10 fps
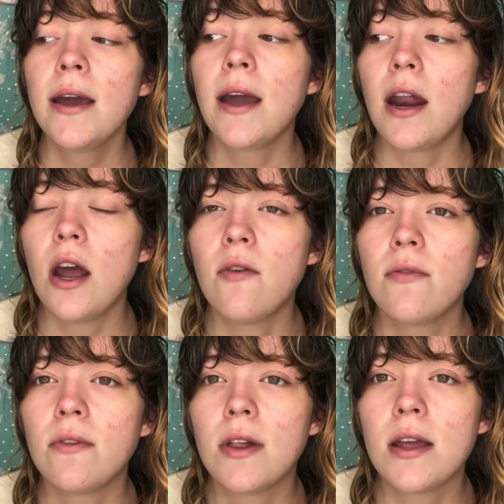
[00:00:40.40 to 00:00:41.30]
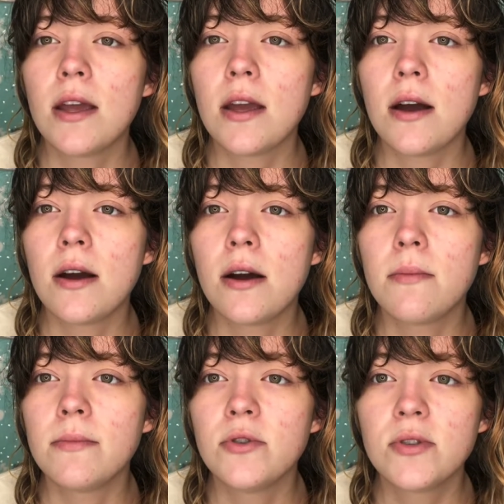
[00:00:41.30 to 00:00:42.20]
And hopefully
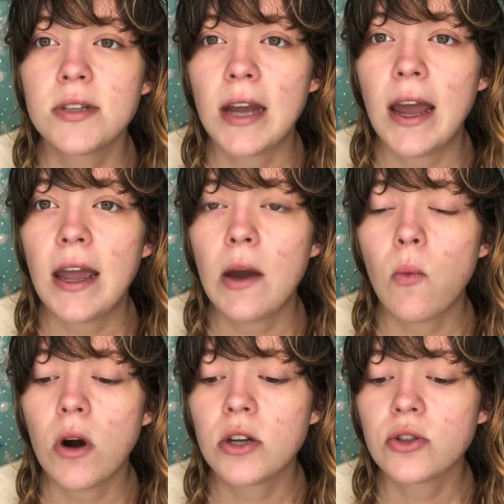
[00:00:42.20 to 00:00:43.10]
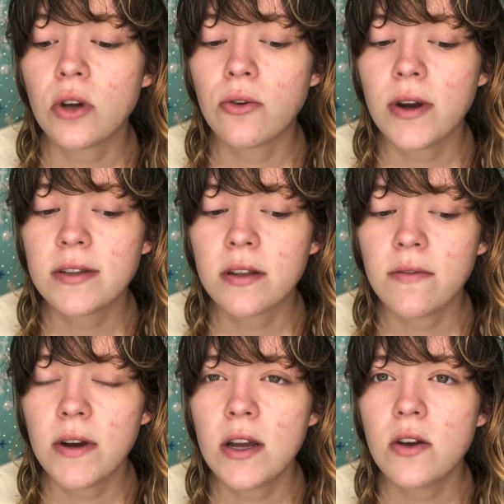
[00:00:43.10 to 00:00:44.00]
um, you stay and watch the rest of the
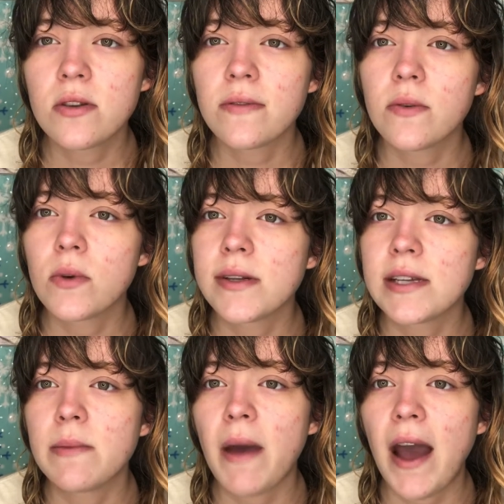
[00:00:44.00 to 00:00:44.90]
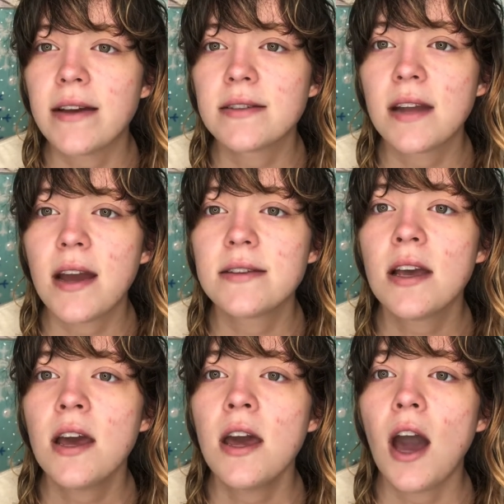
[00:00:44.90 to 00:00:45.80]
videos. If you want to see past days,
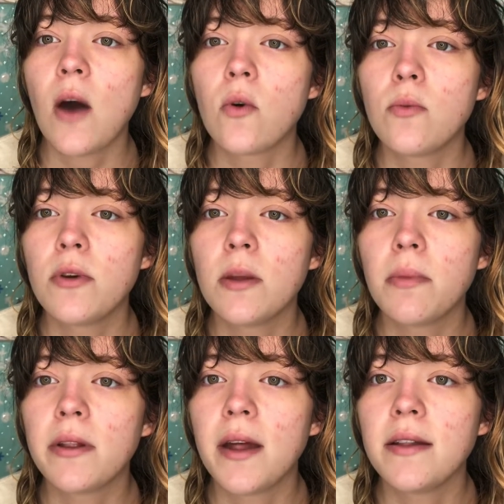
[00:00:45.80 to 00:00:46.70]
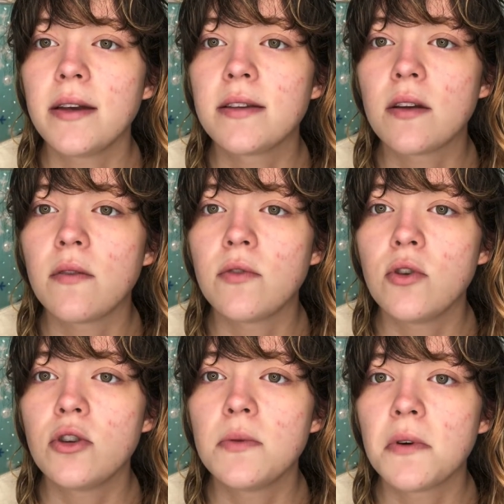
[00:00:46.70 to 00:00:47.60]
I will put the playlist of
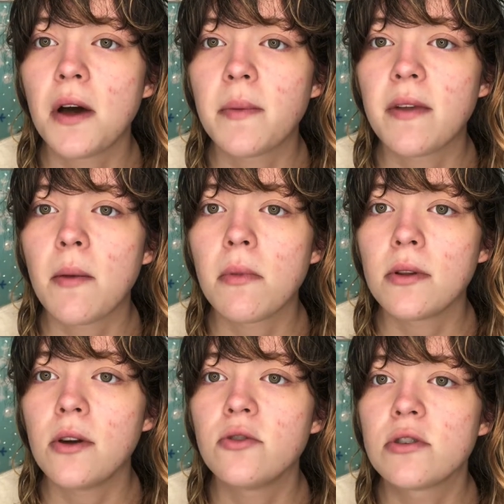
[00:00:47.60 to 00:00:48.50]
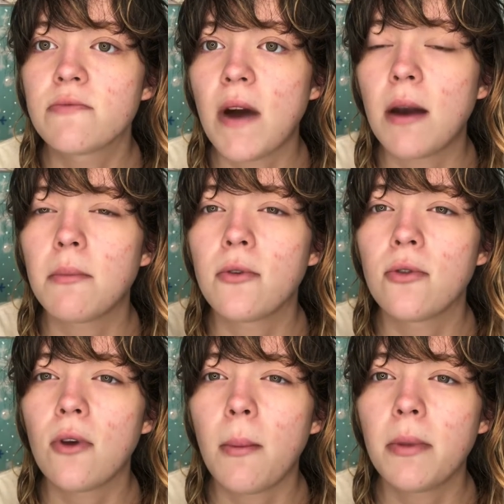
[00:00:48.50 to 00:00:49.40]
YouTube collabs down below. Just find them through
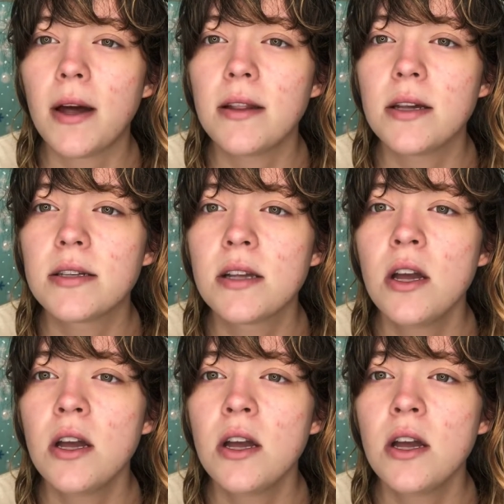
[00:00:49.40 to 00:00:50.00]
that playlist.